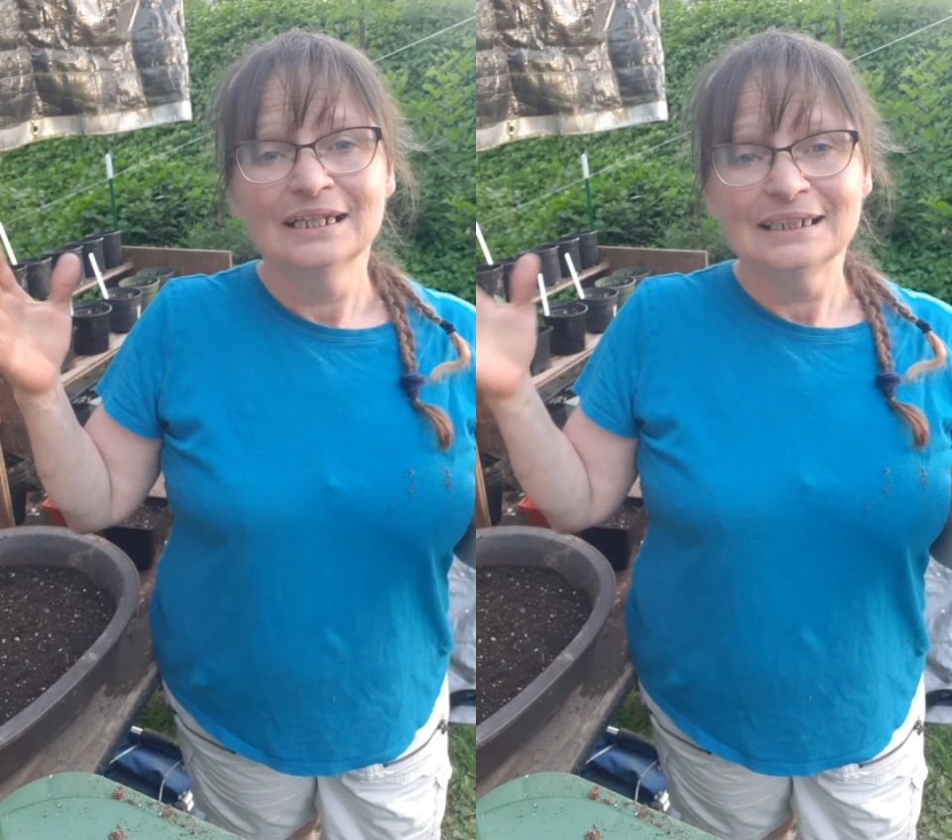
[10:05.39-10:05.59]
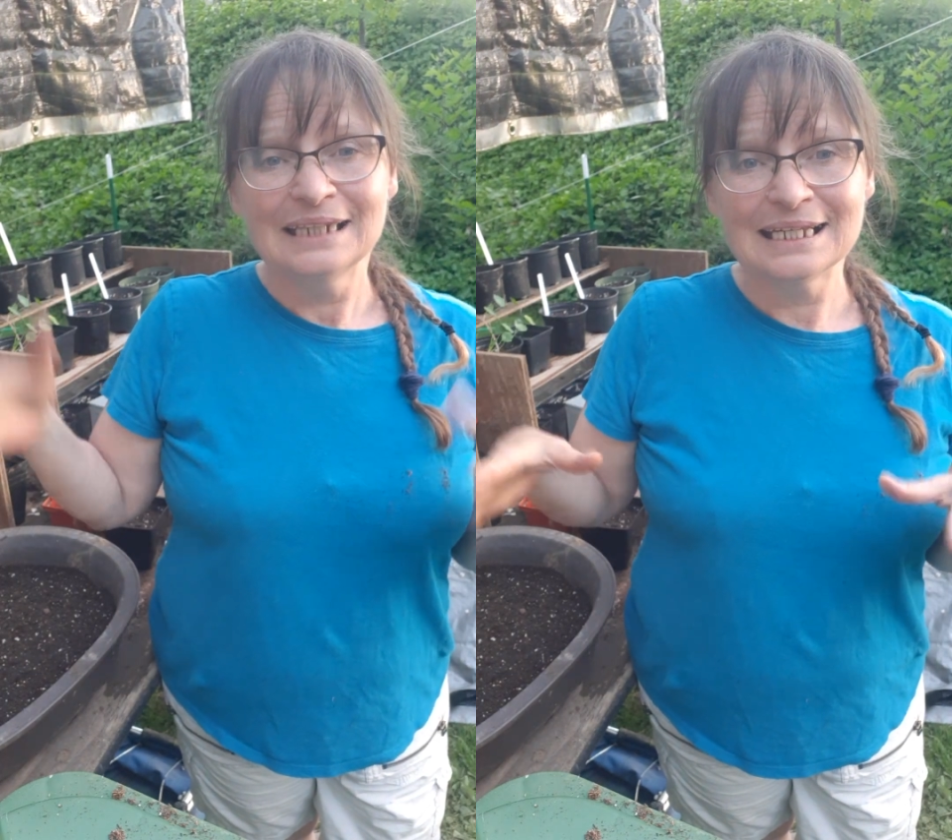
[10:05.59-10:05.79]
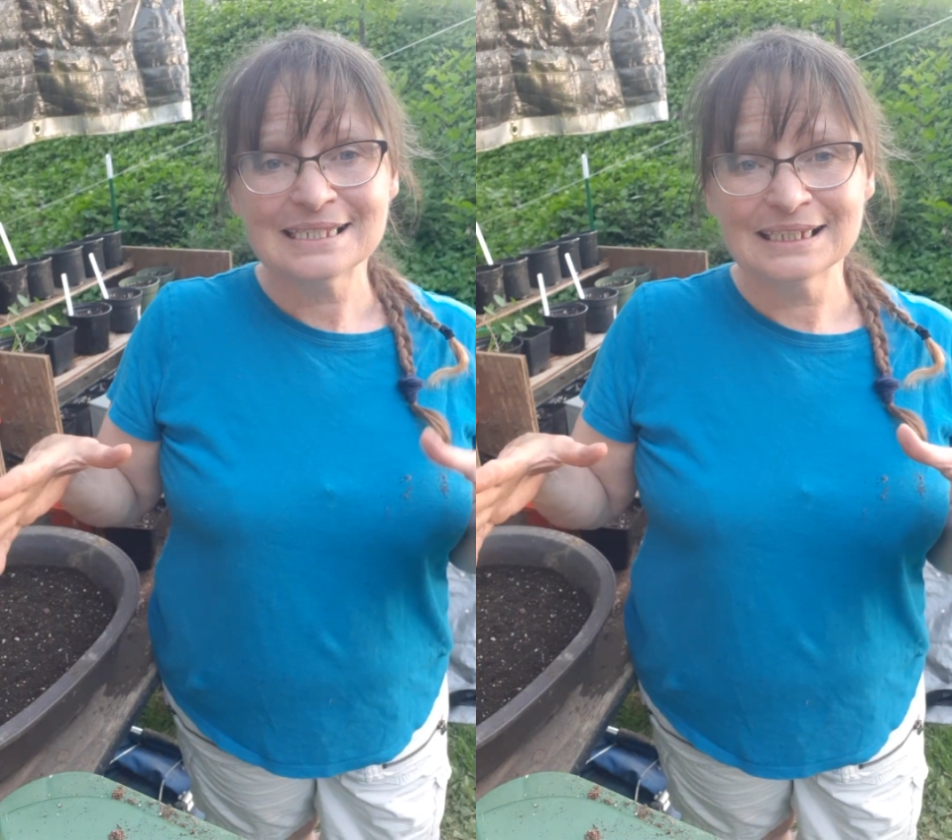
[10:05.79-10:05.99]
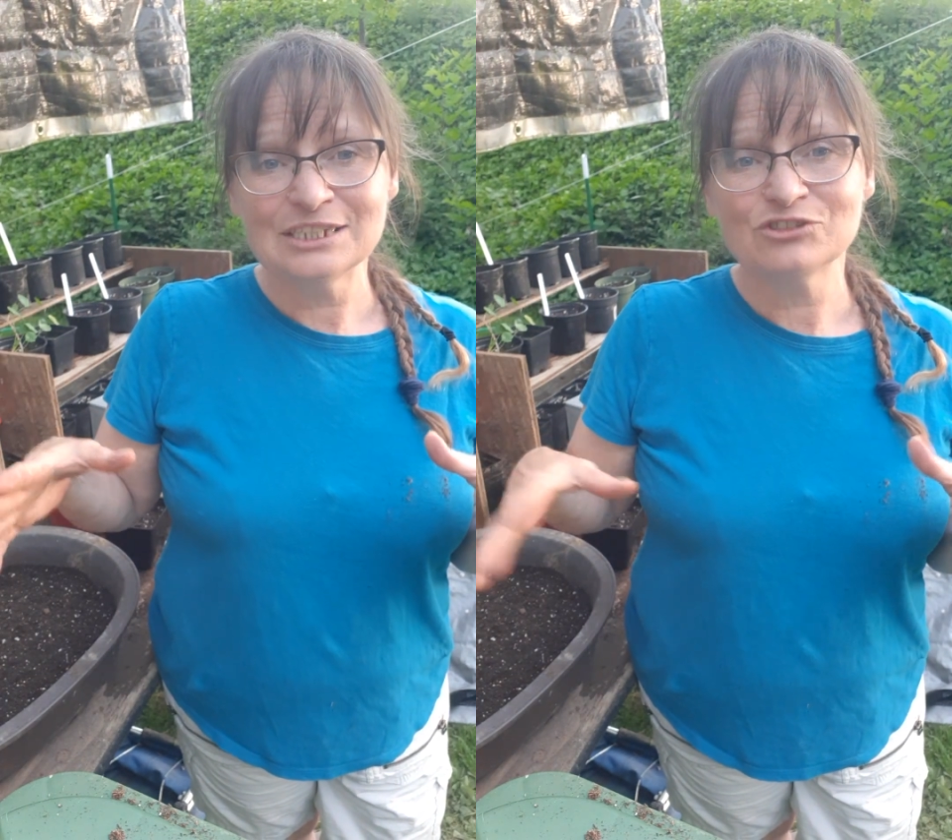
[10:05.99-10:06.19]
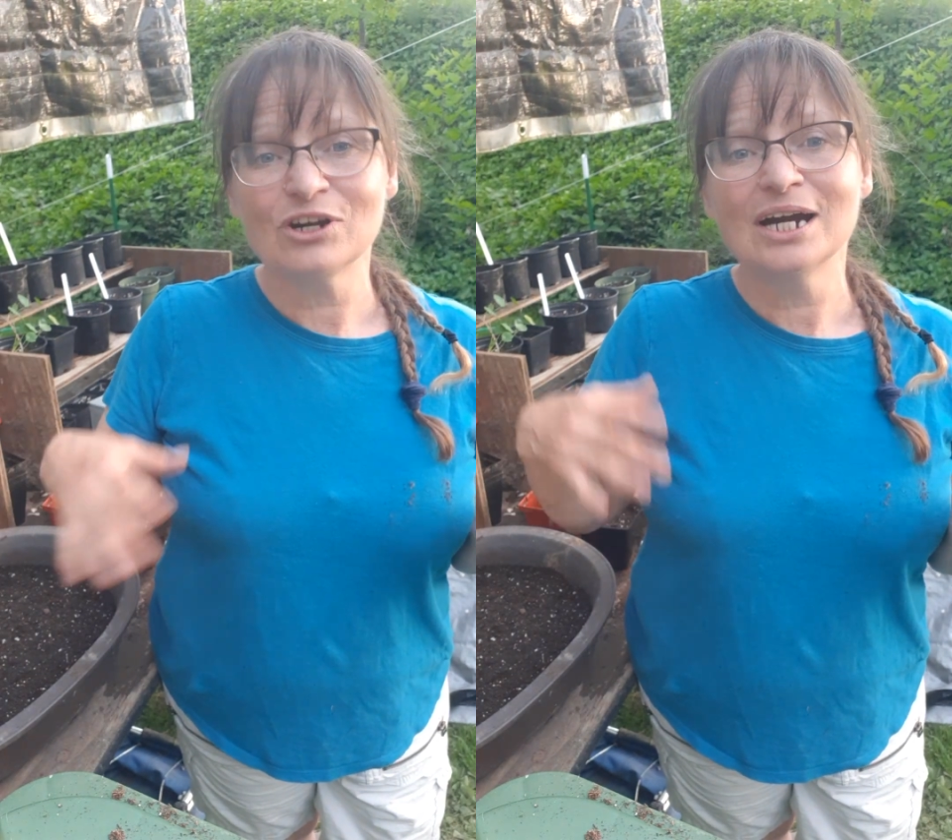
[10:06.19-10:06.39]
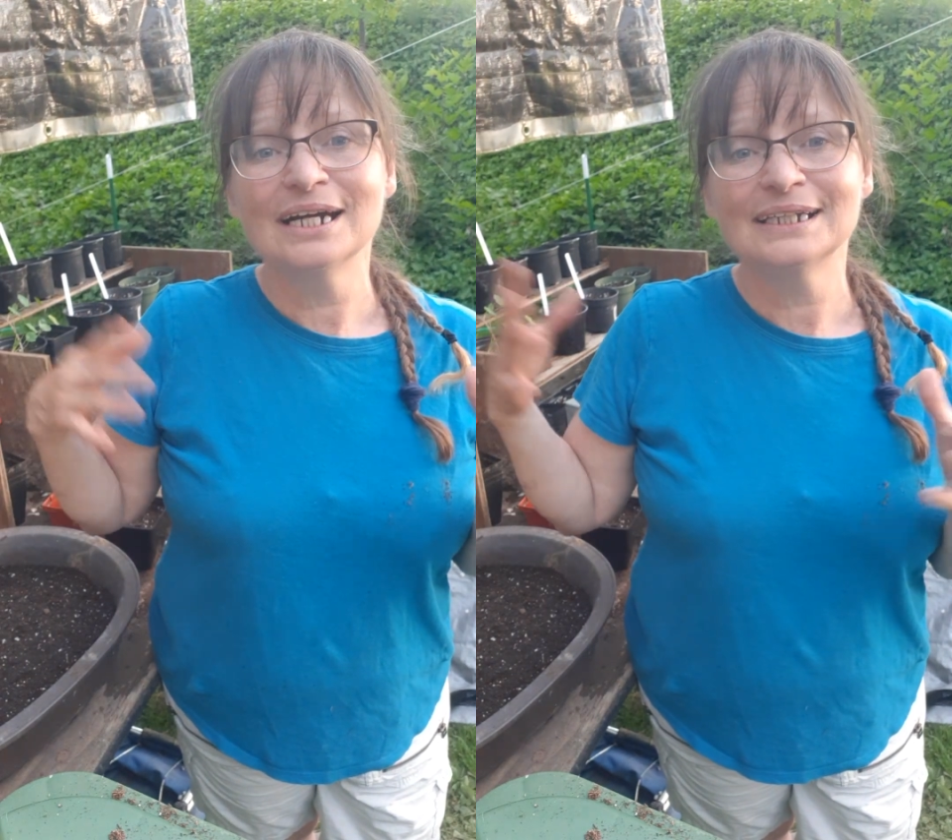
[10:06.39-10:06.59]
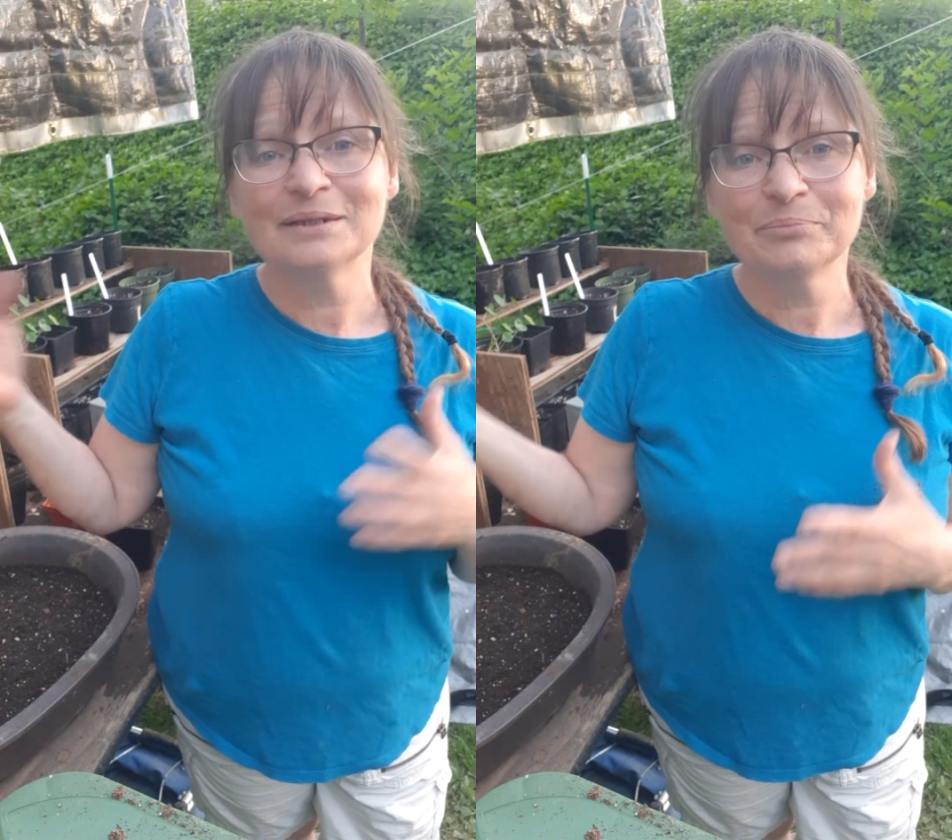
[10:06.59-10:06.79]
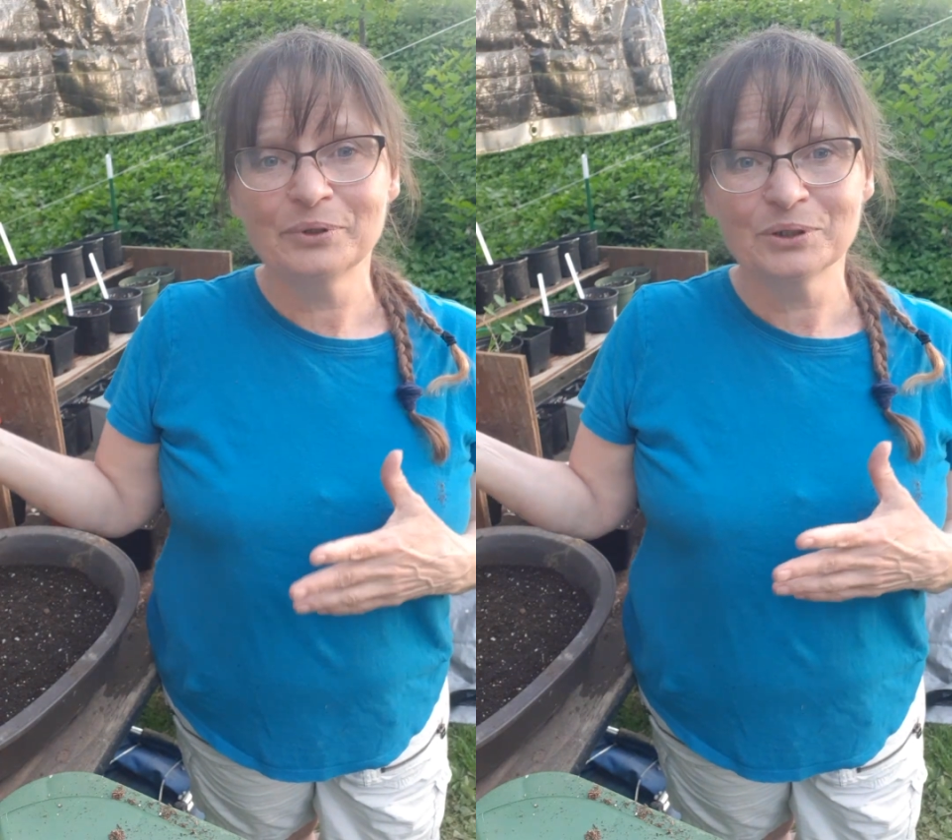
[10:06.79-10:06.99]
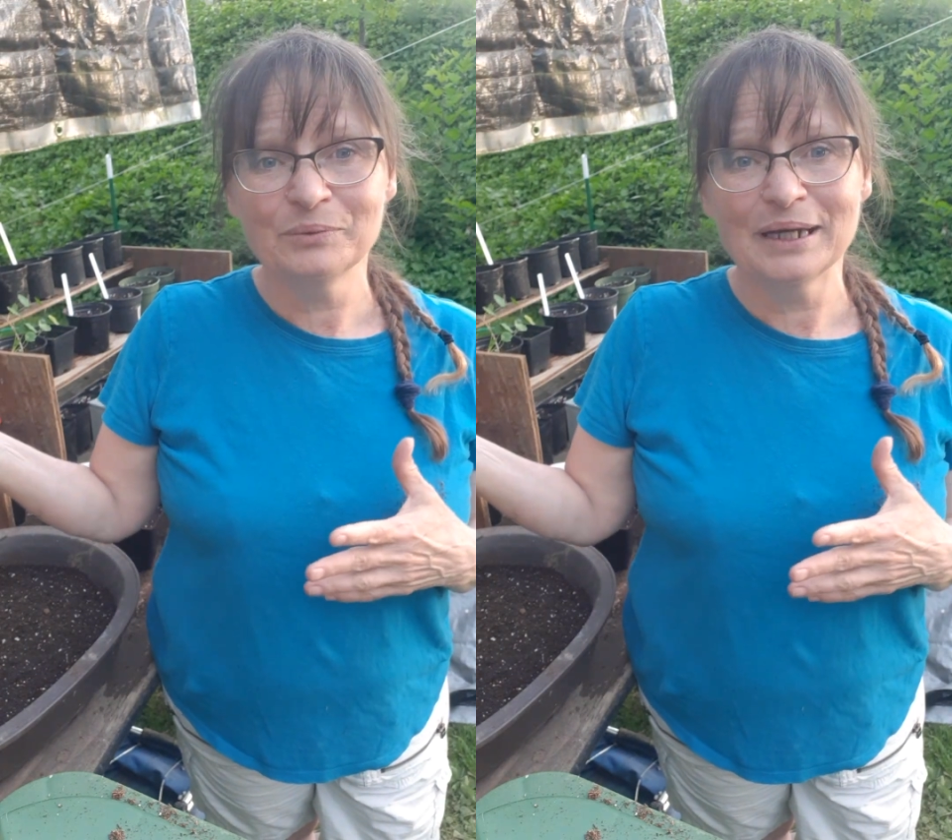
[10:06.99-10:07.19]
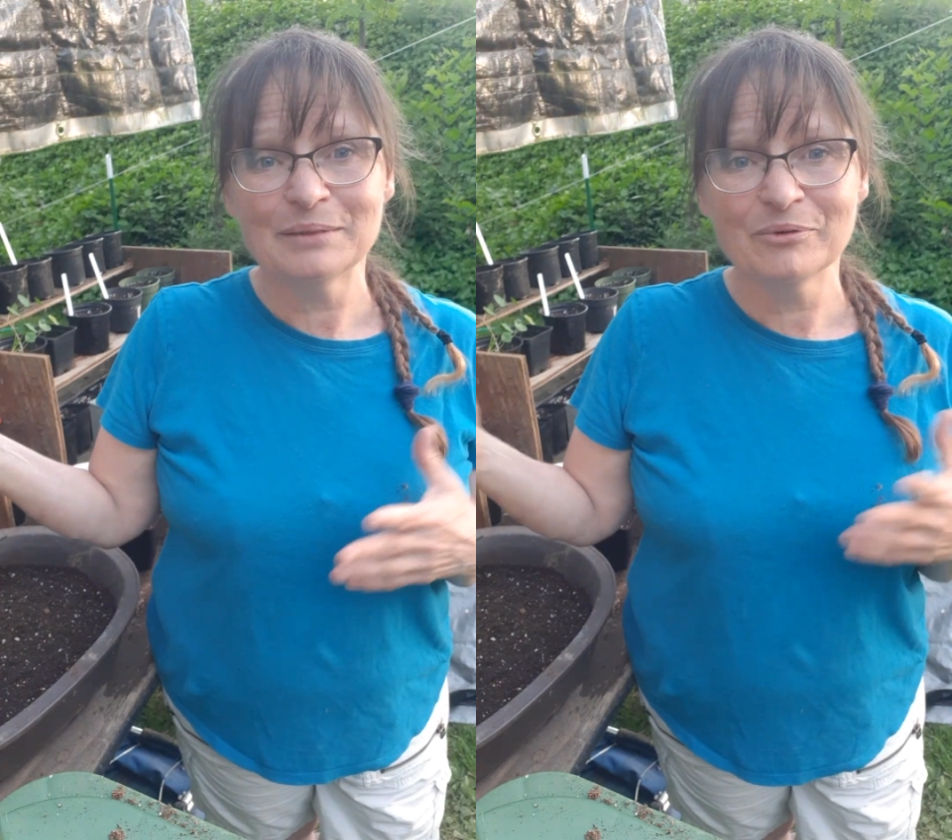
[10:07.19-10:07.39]
nicely dried and put
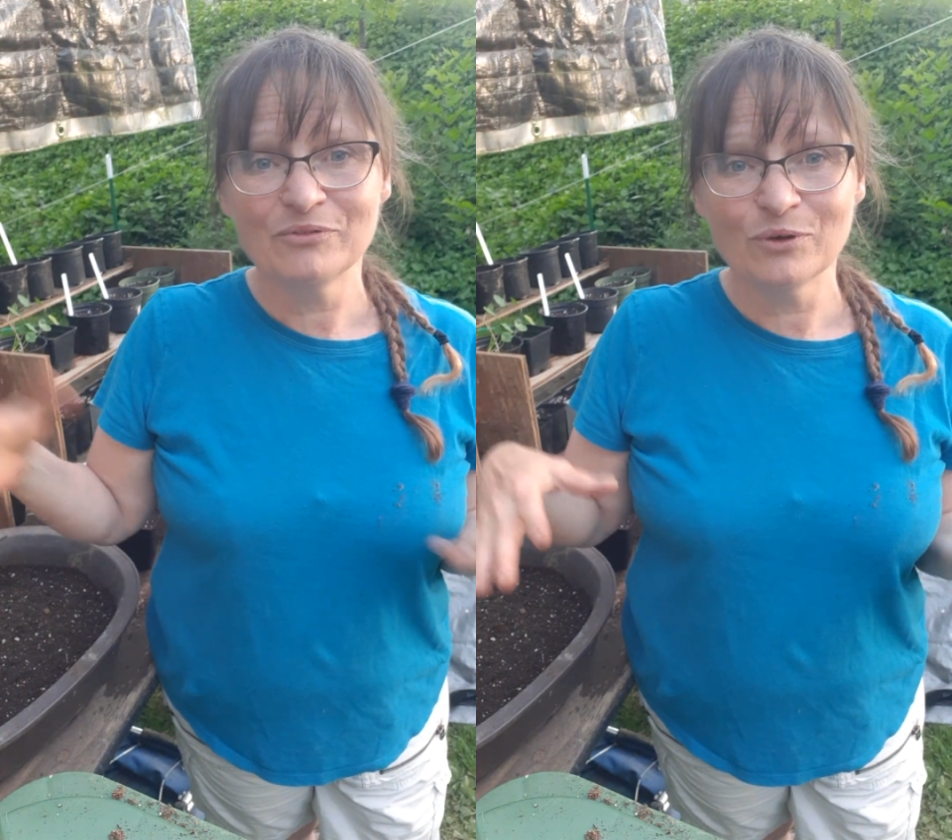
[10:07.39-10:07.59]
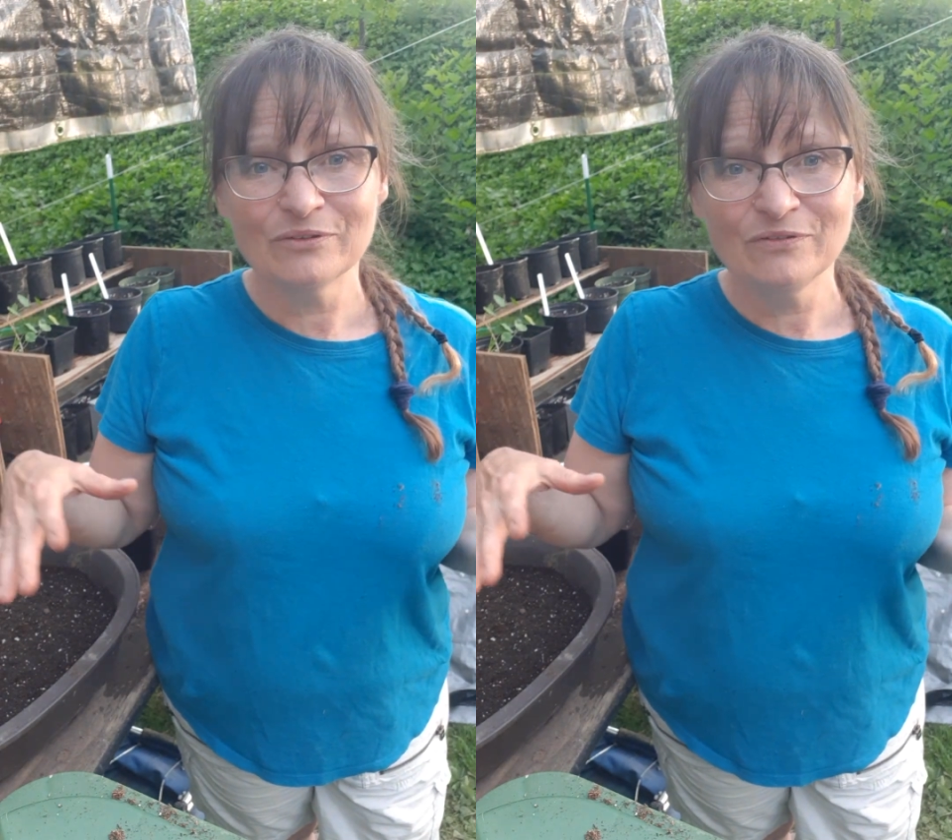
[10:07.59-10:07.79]
away before